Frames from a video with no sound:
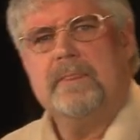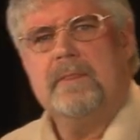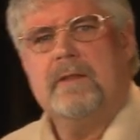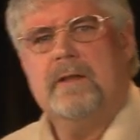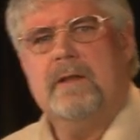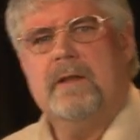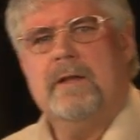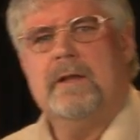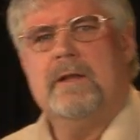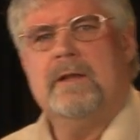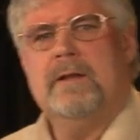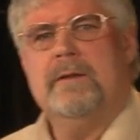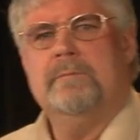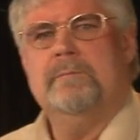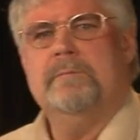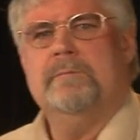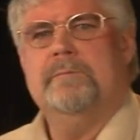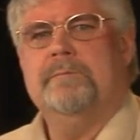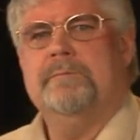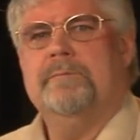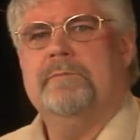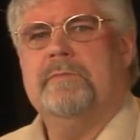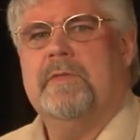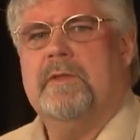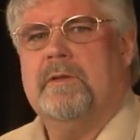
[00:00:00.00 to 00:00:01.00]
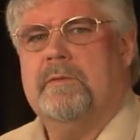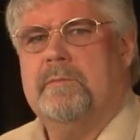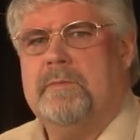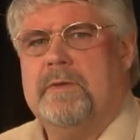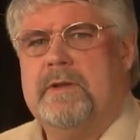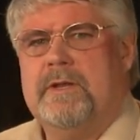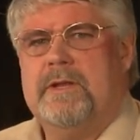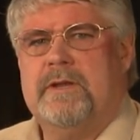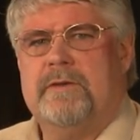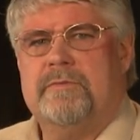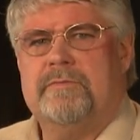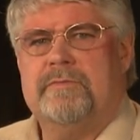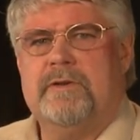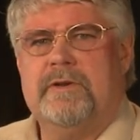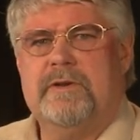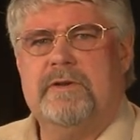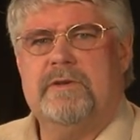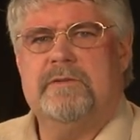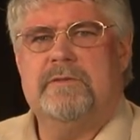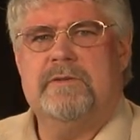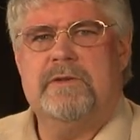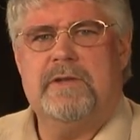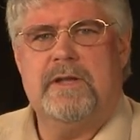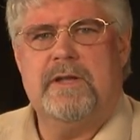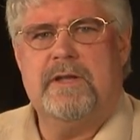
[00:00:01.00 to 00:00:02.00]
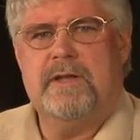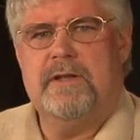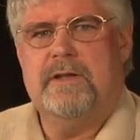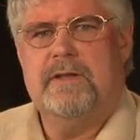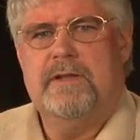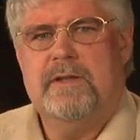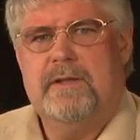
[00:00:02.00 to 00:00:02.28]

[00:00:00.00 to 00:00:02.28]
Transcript: Um, there'll be different, uh,